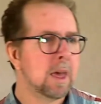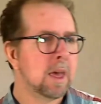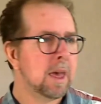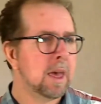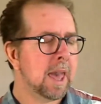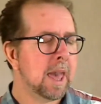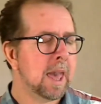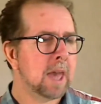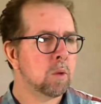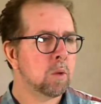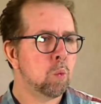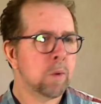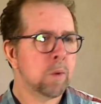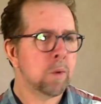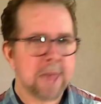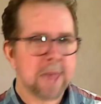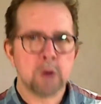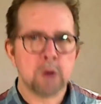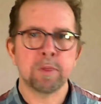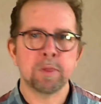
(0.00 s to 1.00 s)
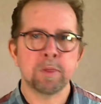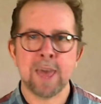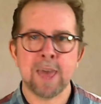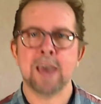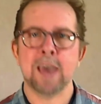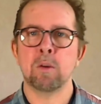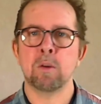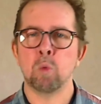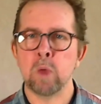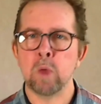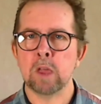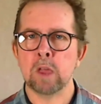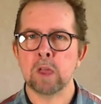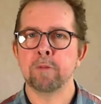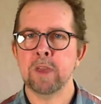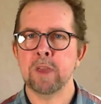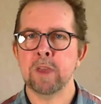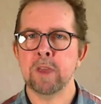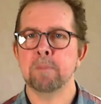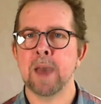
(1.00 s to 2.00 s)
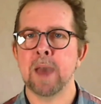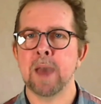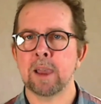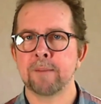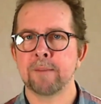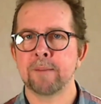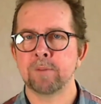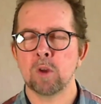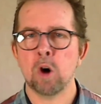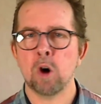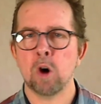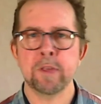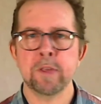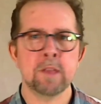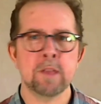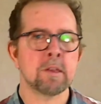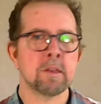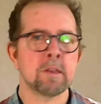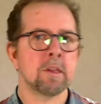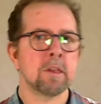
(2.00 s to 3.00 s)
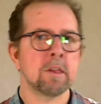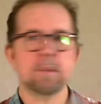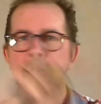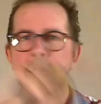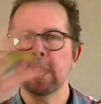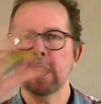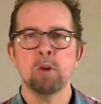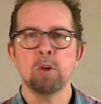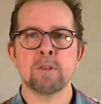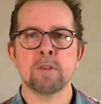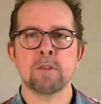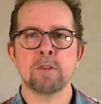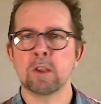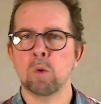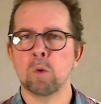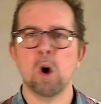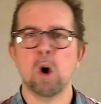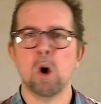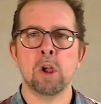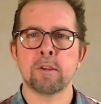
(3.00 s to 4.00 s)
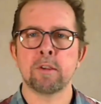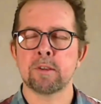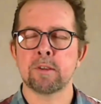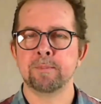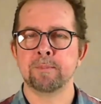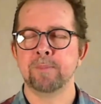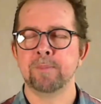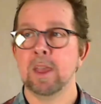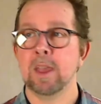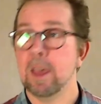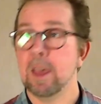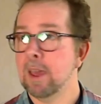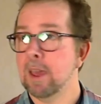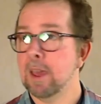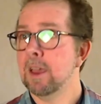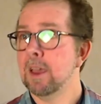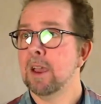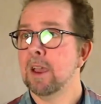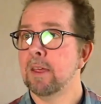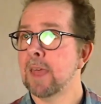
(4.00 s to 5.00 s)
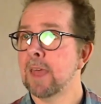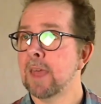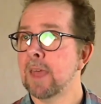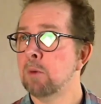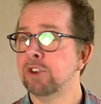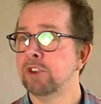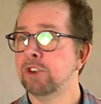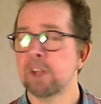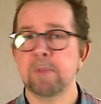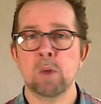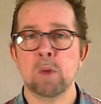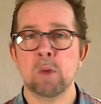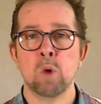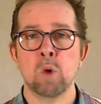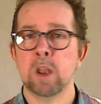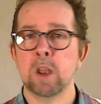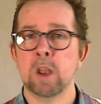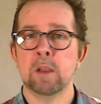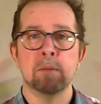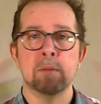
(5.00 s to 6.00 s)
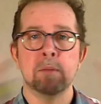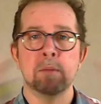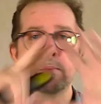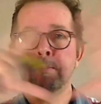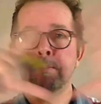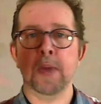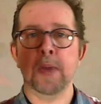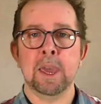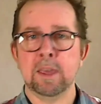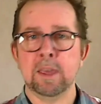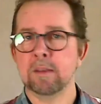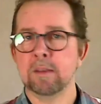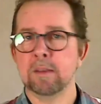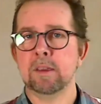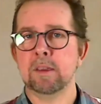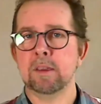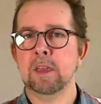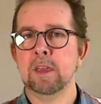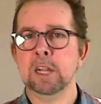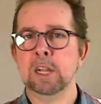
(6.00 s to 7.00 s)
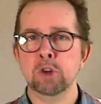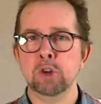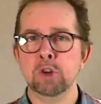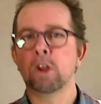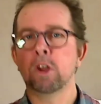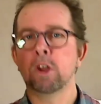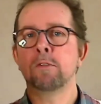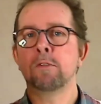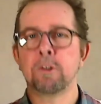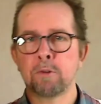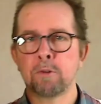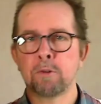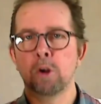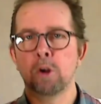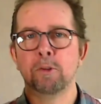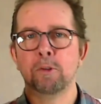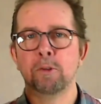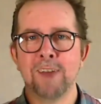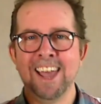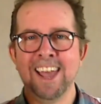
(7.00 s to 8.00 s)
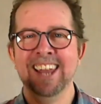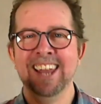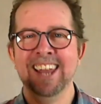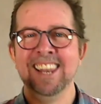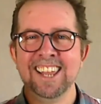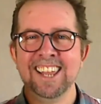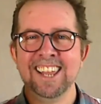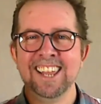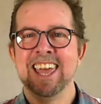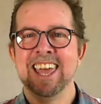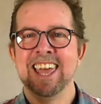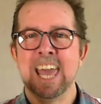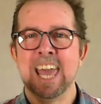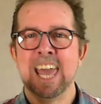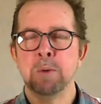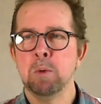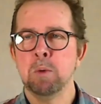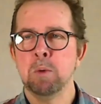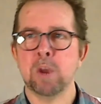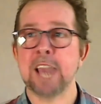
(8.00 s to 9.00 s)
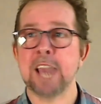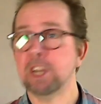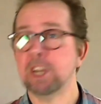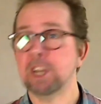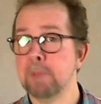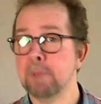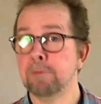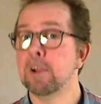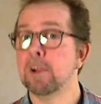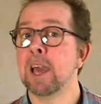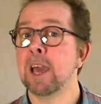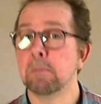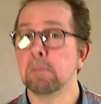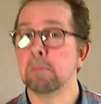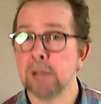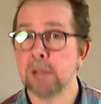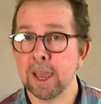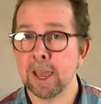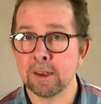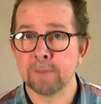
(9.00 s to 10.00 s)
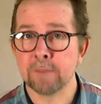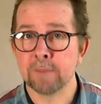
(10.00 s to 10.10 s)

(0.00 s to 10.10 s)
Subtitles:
And without that real feedback, all these sticky notes on the walls, that would just be one big illusion of control, right? And we would actually be flying blind.